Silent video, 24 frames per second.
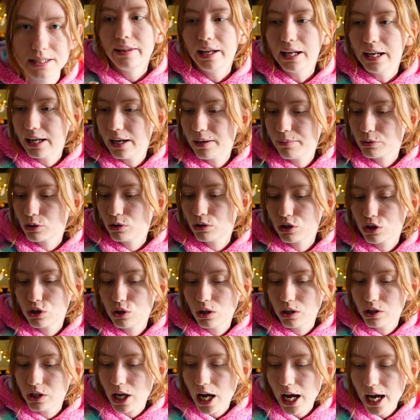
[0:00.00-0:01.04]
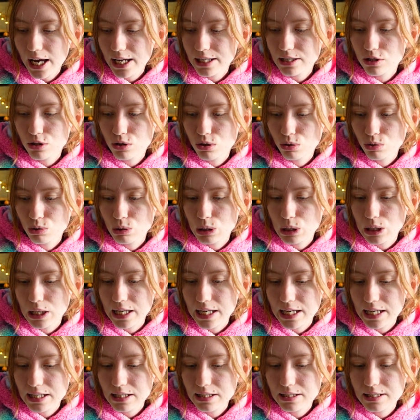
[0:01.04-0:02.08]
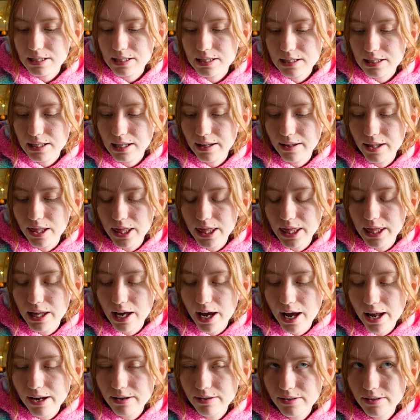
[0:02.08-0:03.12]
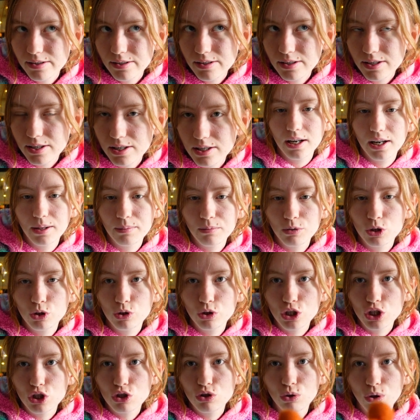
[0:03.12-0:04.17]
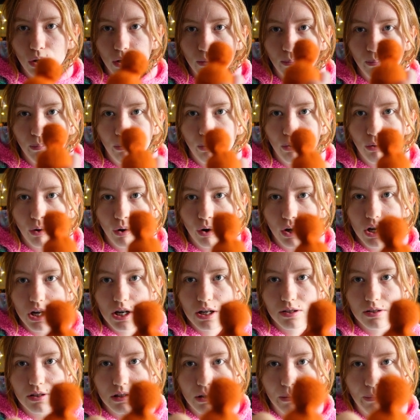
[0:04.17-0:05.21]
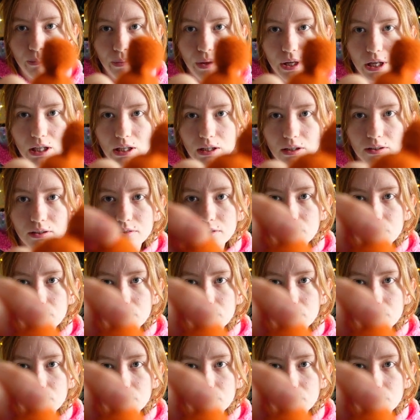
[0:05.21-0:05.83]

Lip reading: Then I'm going to attach those legs, and then I'm going to embroider something,